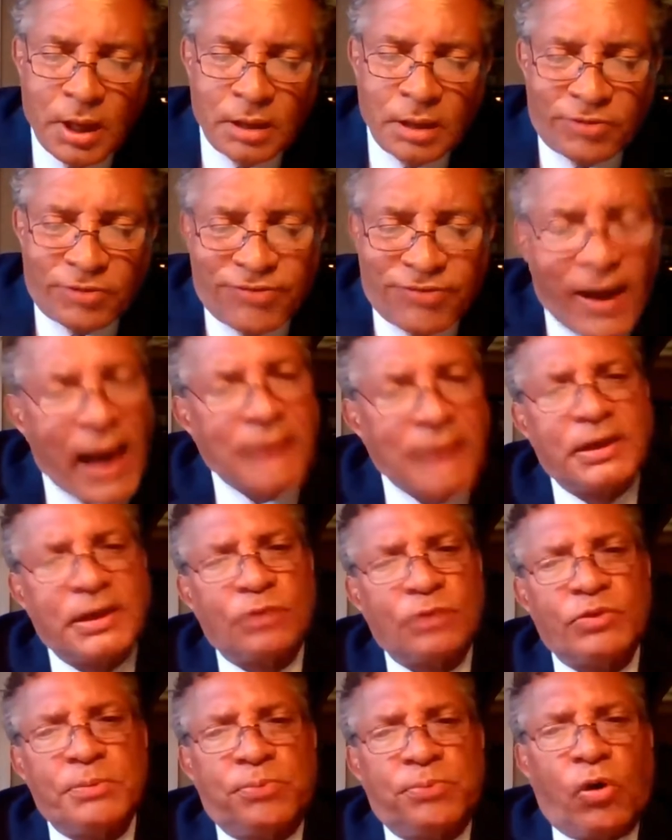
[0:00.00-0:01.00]
The fact
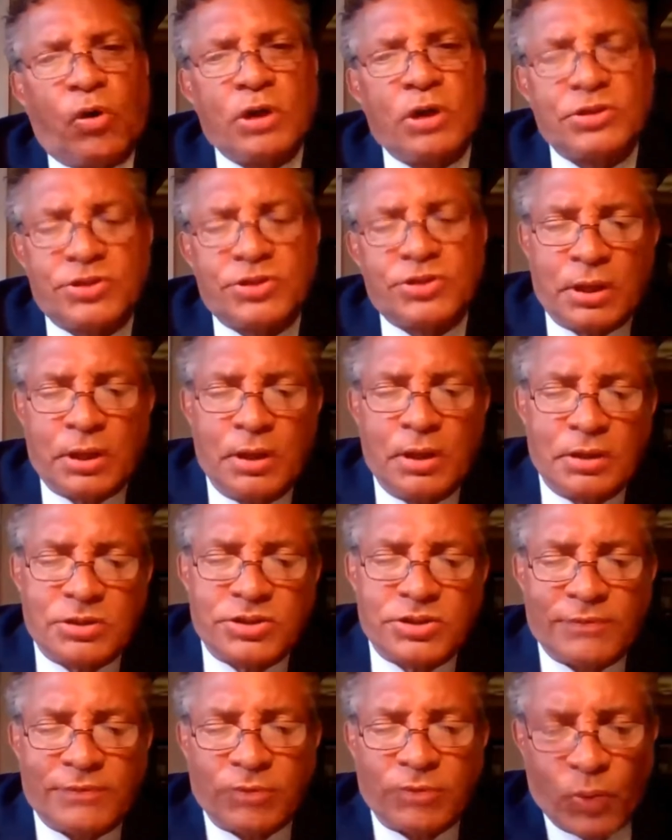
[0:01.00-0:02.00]
that reports
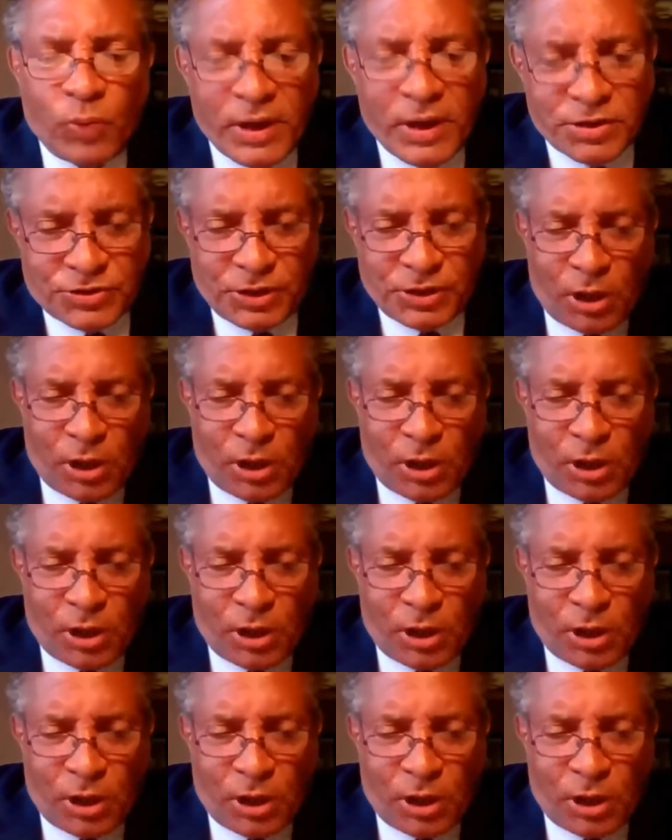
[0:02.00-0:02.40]
several weeks